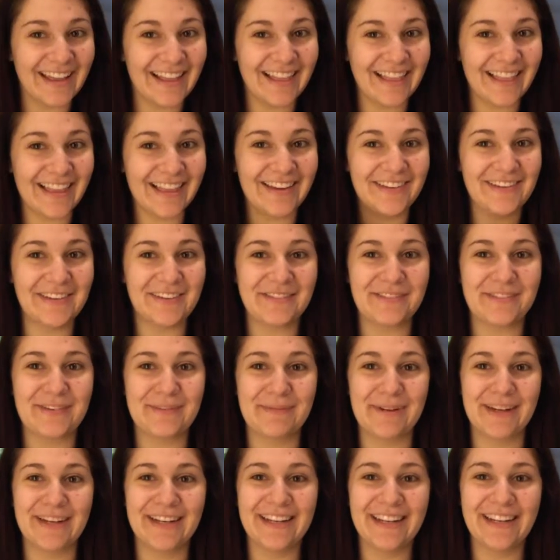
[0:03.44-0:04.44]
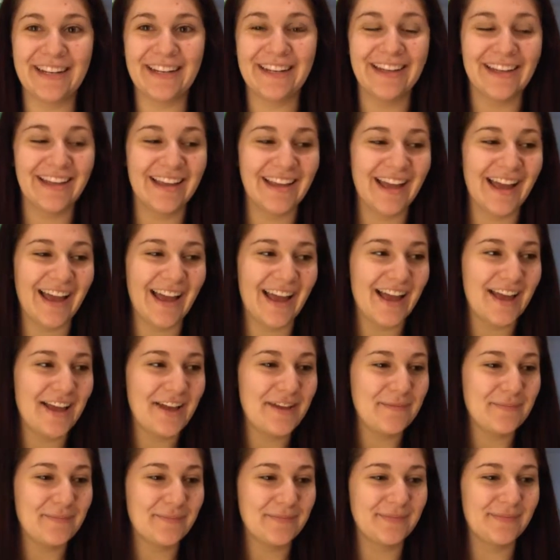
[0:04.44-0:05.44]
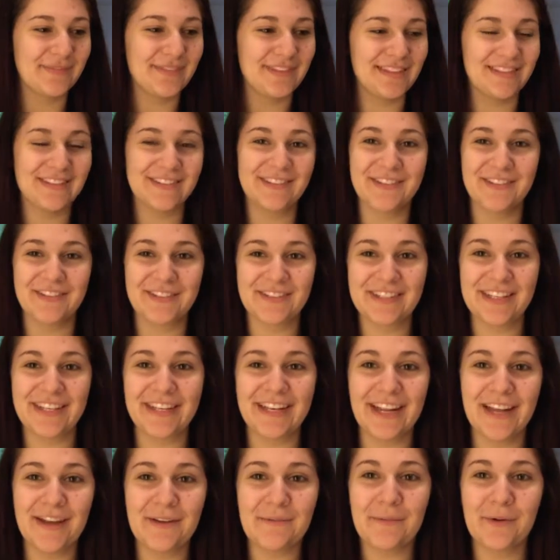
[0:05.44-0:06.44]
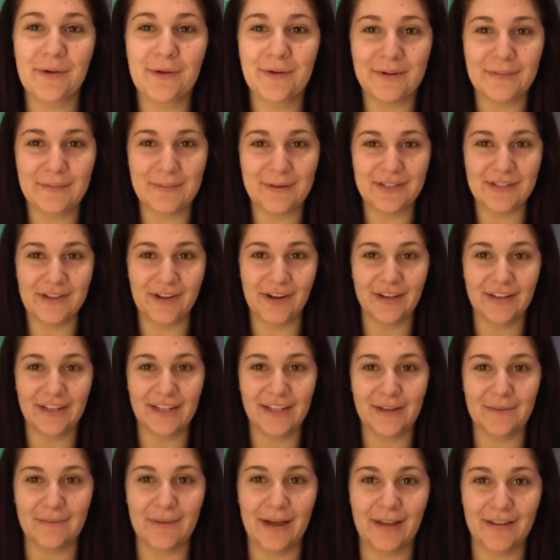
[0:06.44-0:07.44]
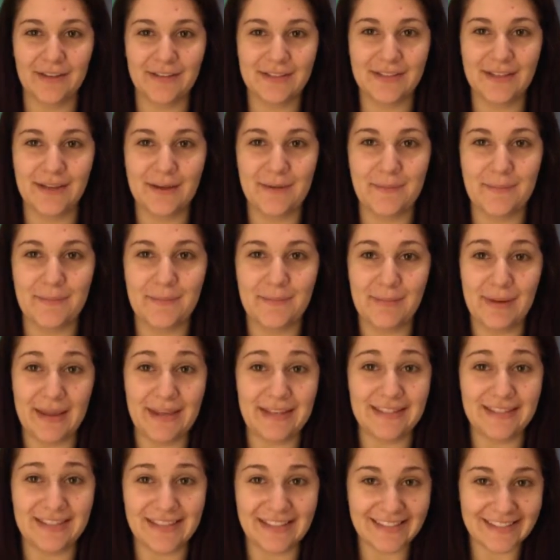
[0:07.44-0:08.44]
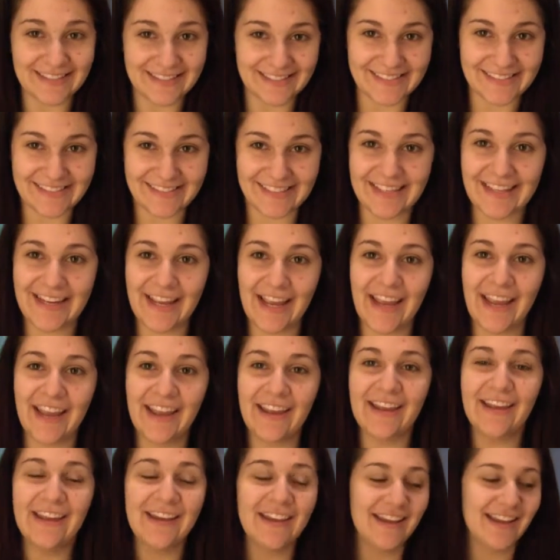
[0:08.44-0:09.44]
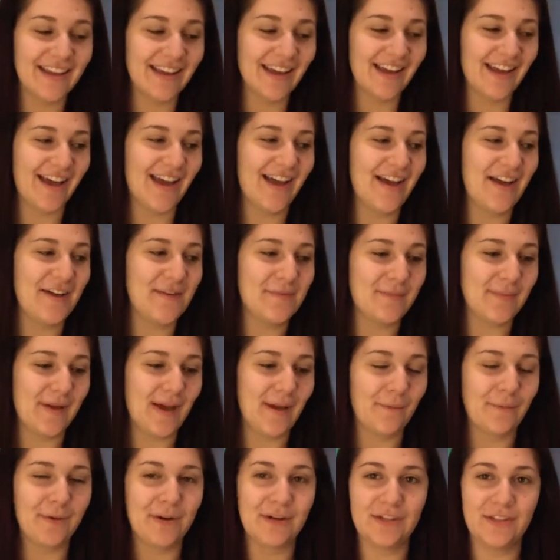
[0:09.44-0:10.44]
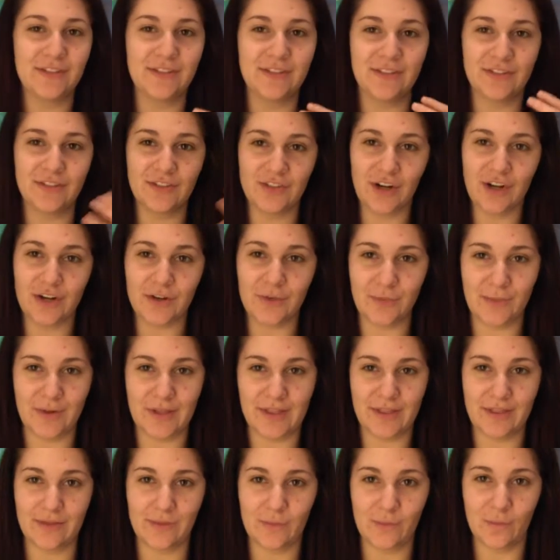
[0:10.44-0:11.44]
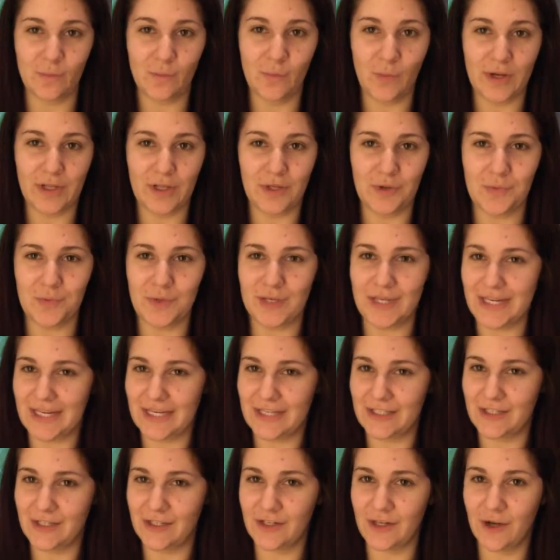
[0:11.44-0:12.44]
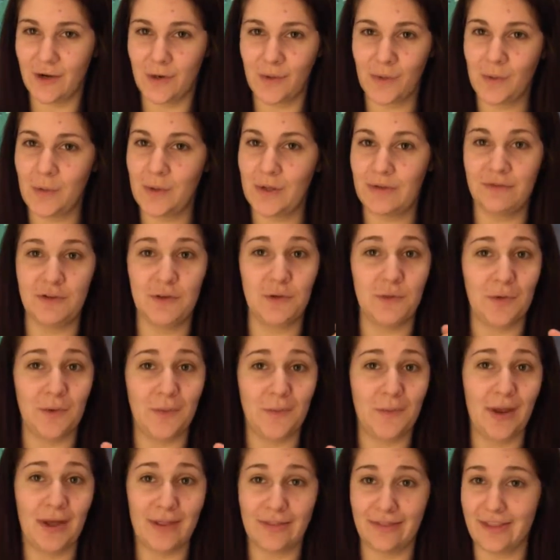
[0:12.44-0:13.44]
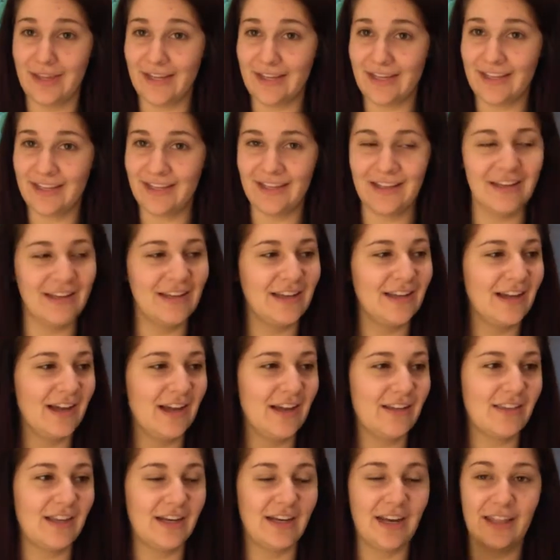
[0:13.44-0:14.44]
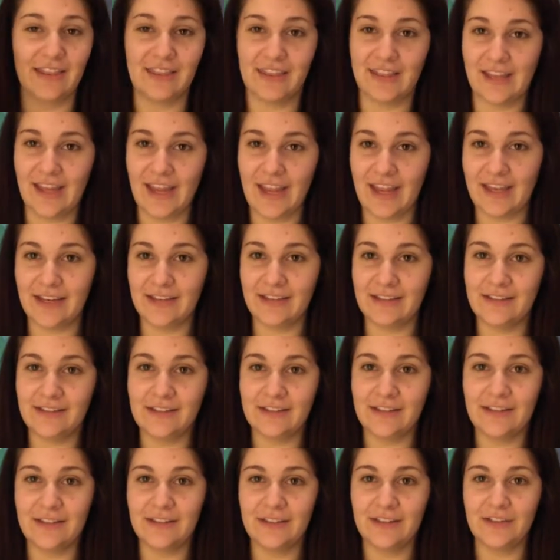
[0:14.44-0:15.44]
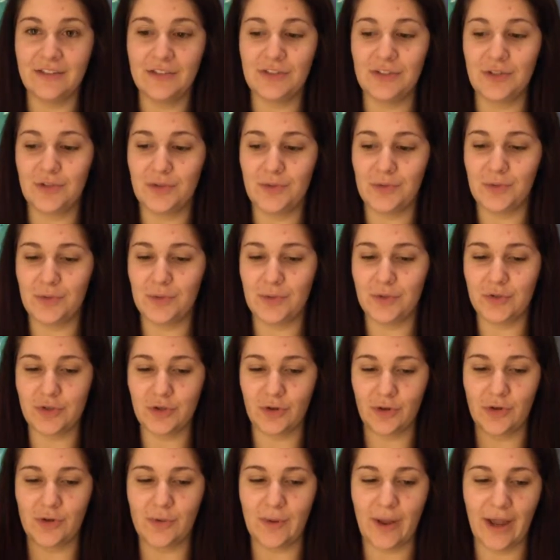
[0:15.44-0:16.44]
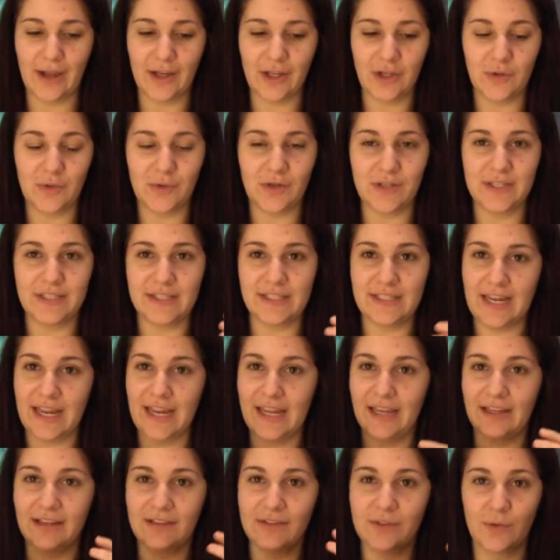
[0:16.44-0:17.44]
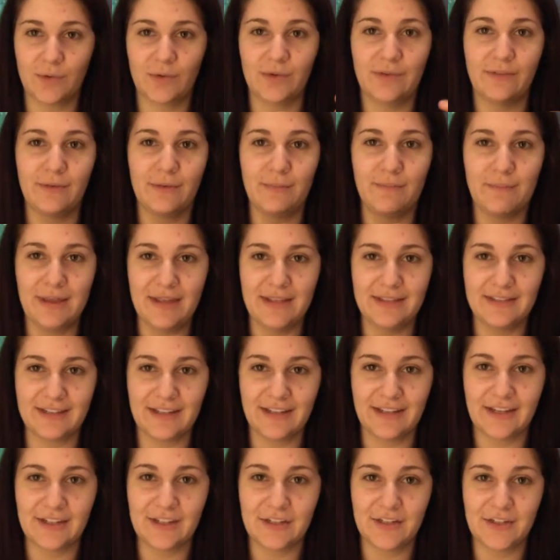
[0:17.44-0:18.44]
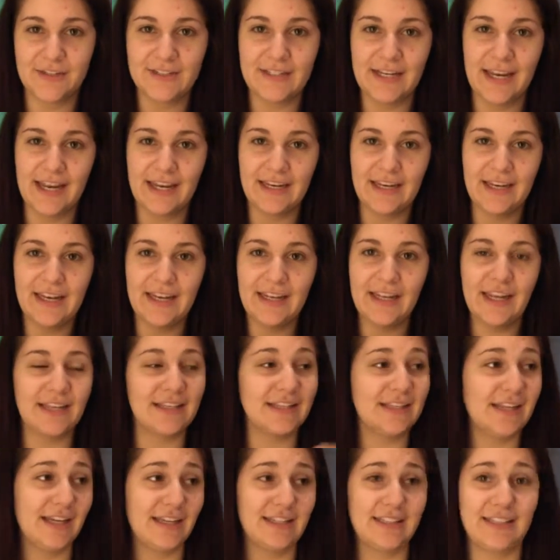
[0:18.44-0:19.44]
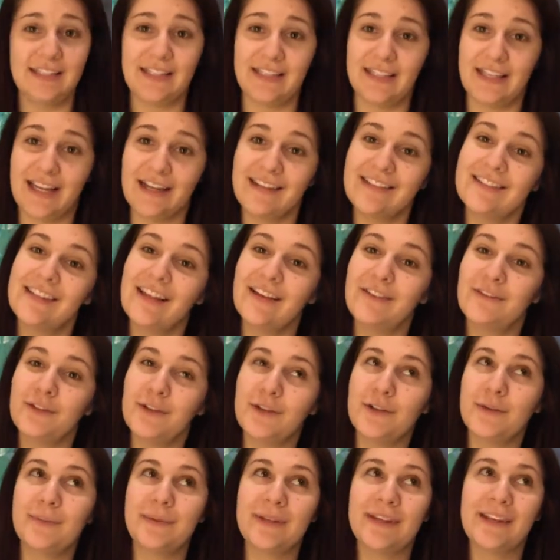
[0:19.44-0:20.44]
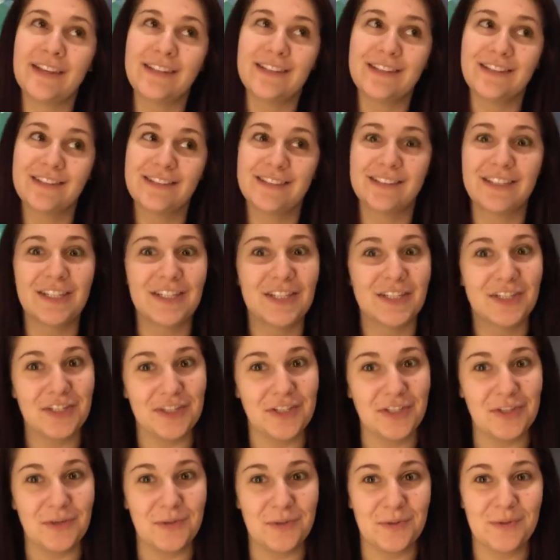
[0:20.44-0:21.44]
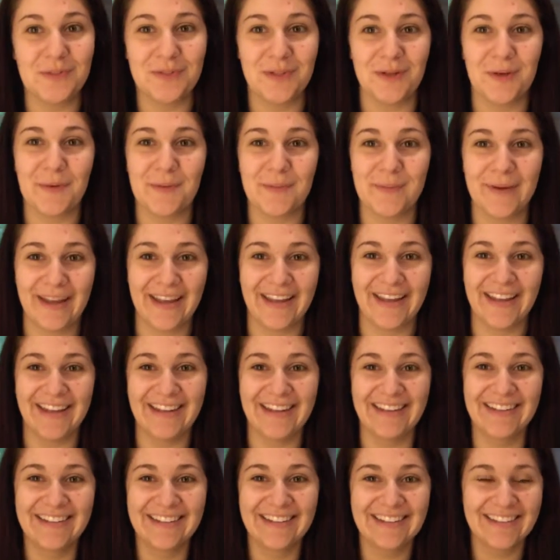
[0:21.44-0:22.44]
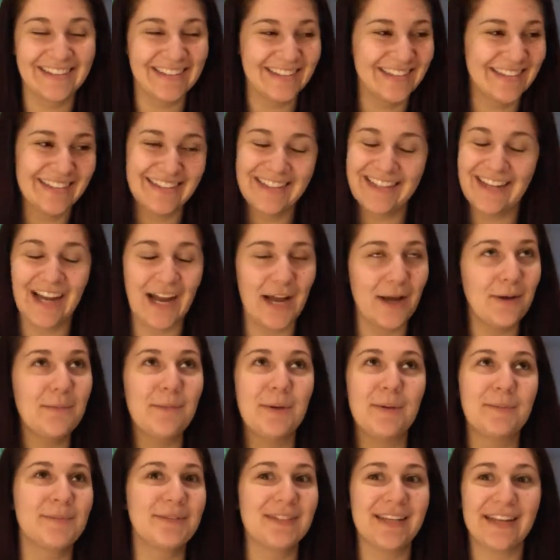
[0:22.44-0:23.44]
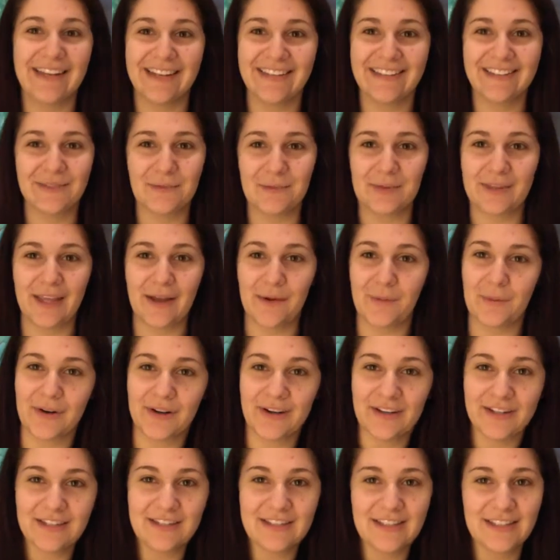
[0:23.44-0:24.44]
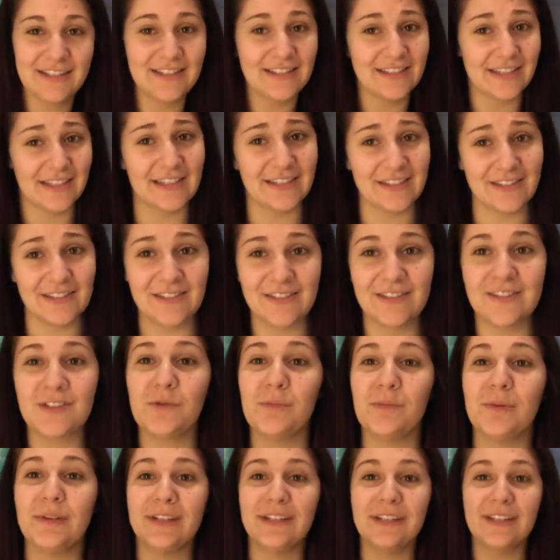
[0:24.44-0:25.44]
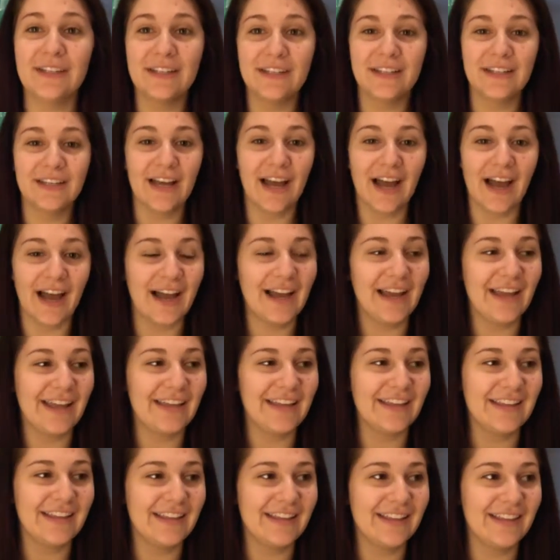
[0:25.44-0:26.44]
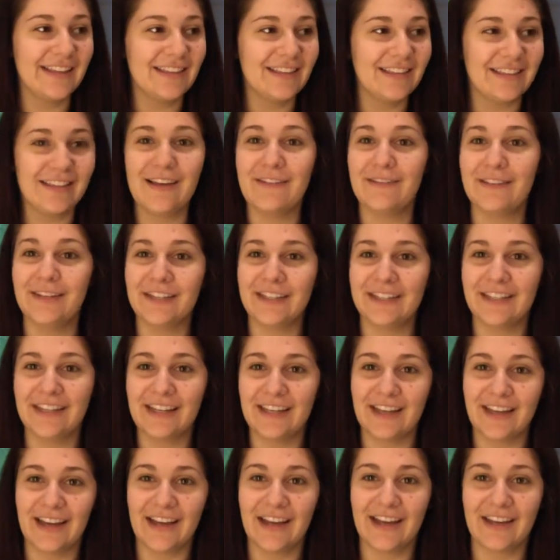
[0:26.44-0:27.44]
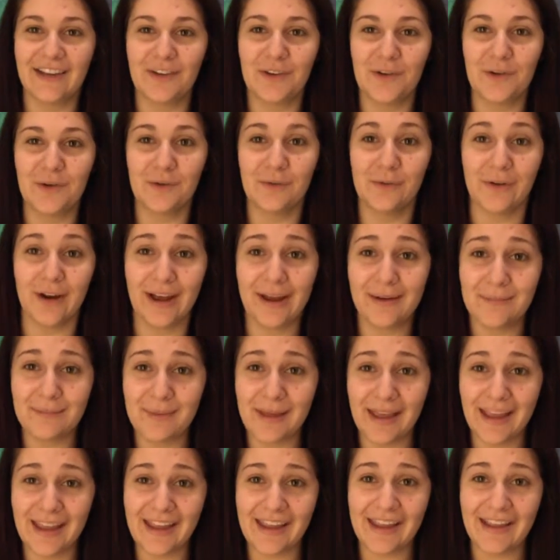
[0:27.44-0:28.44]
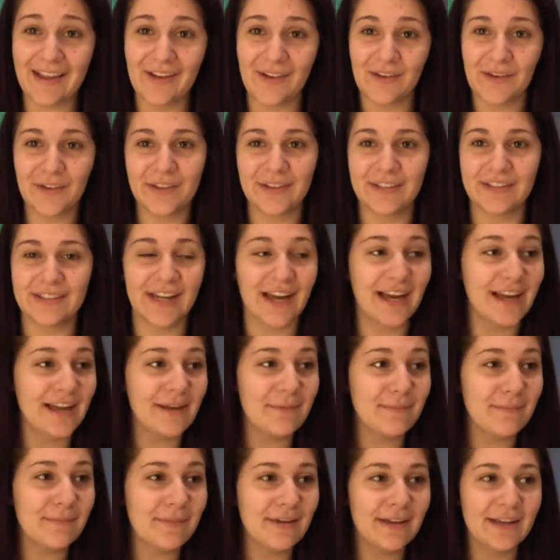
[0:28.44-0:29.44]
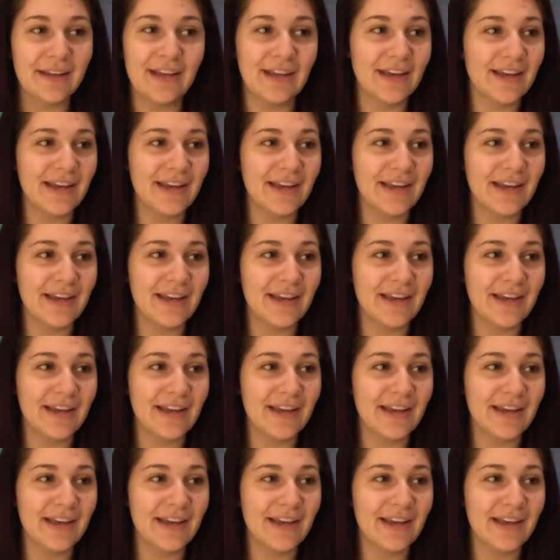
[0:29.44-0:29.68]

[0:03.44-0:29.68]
Hello everybody, this is Christina. I'm going to be talking about some basics today. I want to start with what you need to know if you know nothing, and then at the end to show you how you can take sort of a basic understanding and take it to the next level because you so bae. I'm obsessed with that word. It's like stupid. I love it. I call Rob bae all the time.